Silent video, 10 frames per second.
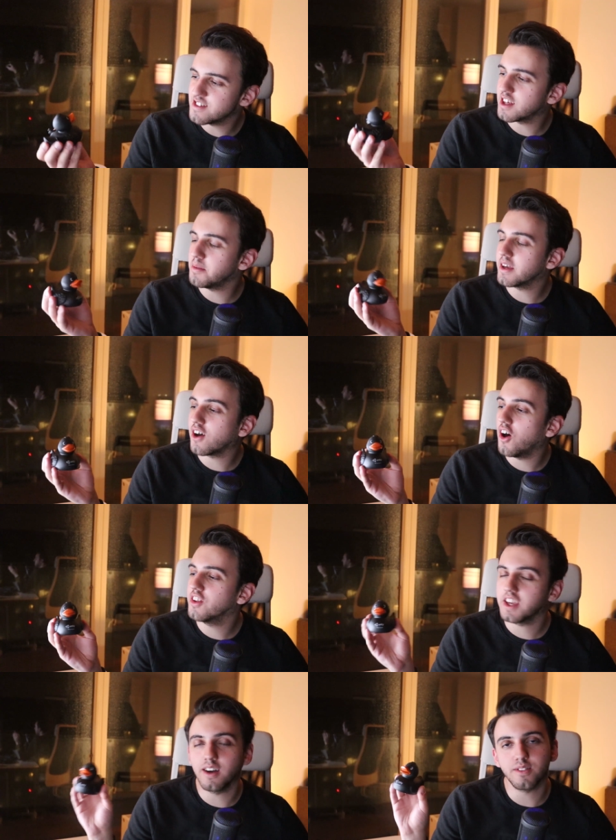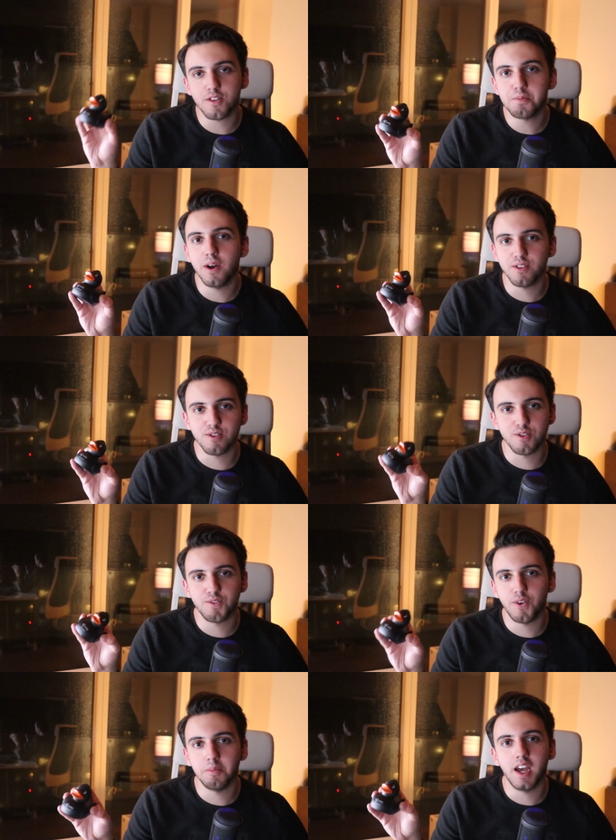He's gonna be calling out the sponsors
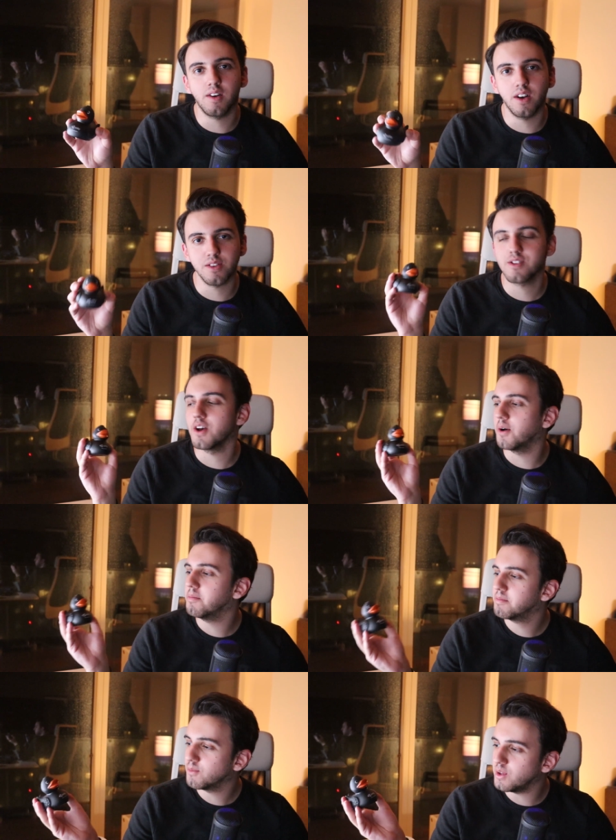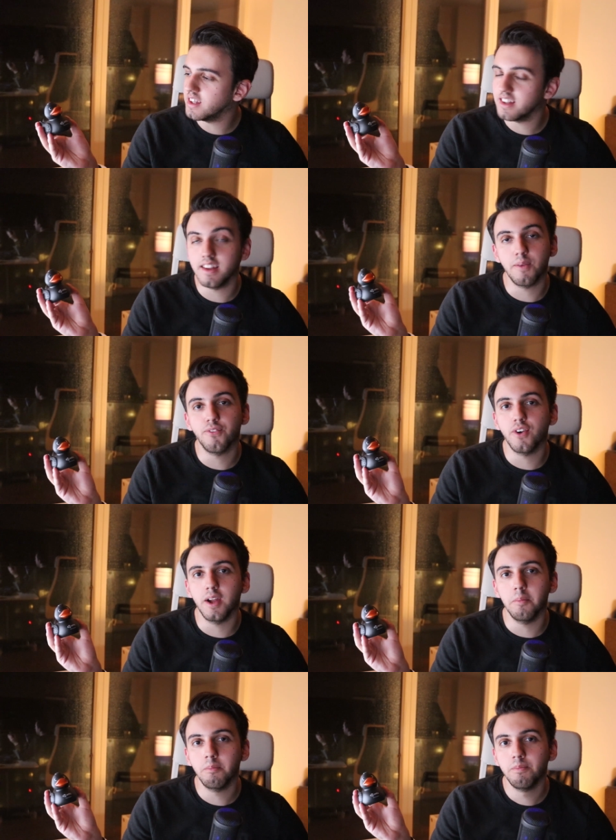from now on, so we need a name for
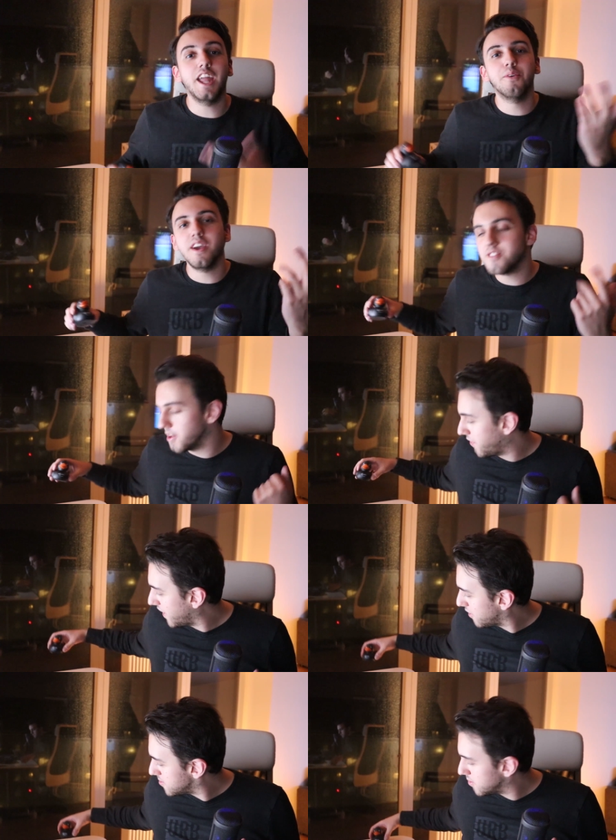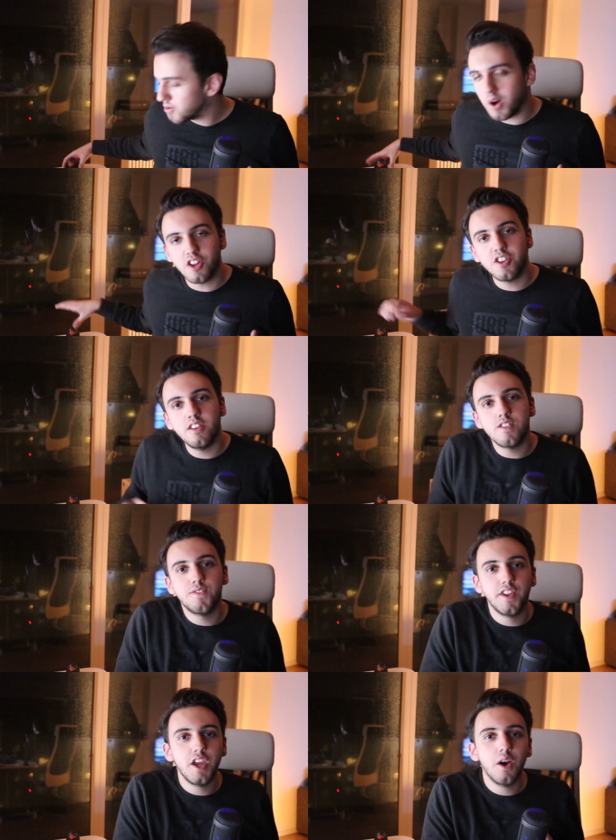him. Anyway, so thank you so much for watching this
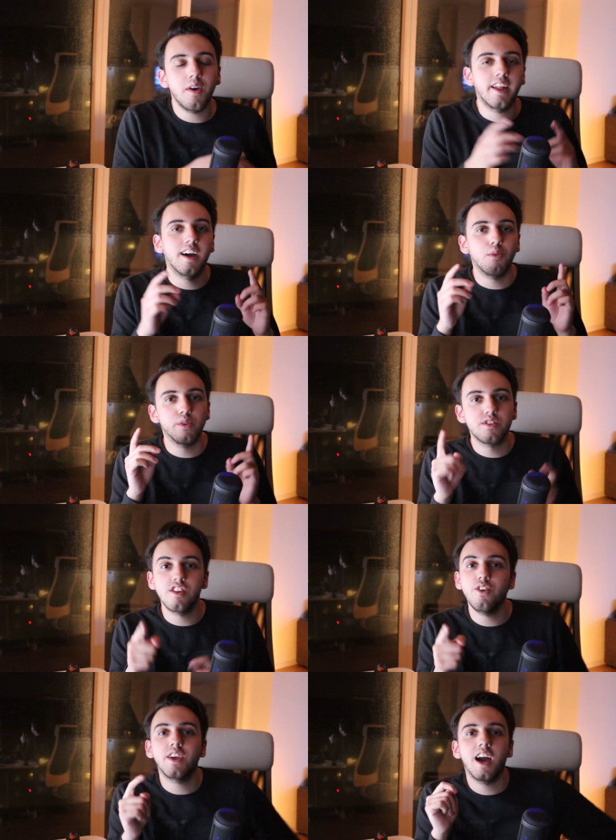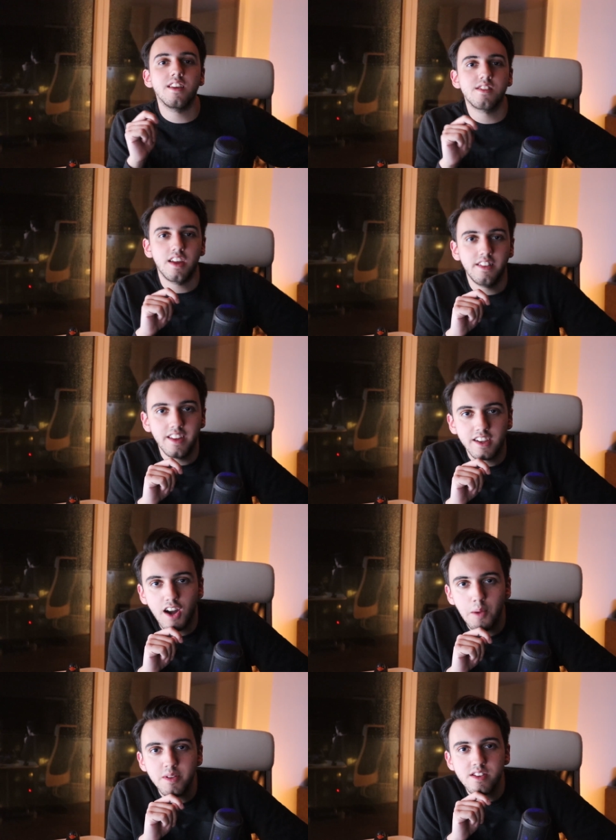video, and I will see you guys in the
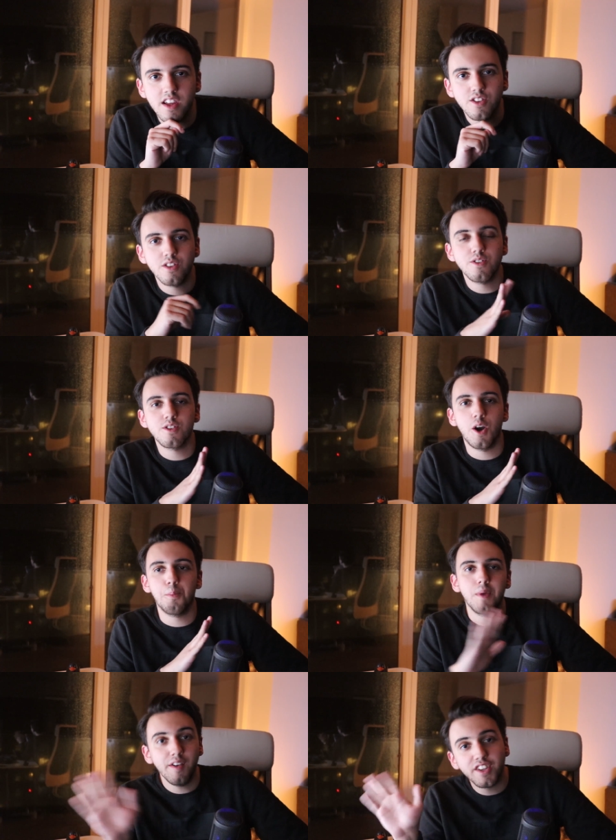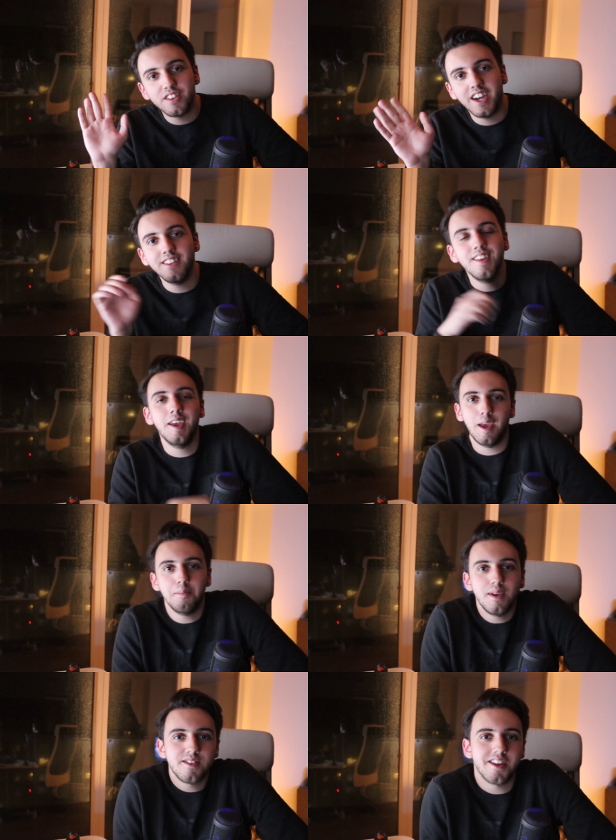comment section, so have a good night, and
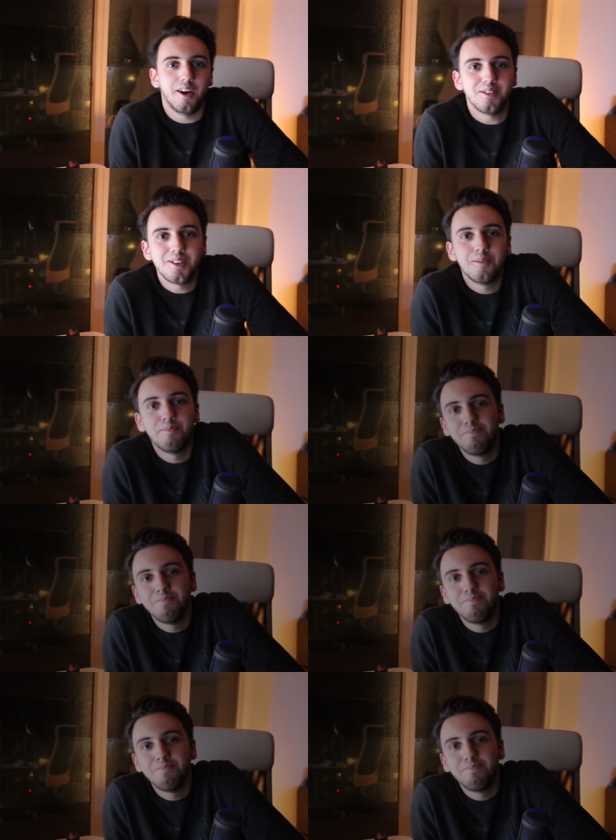peace out.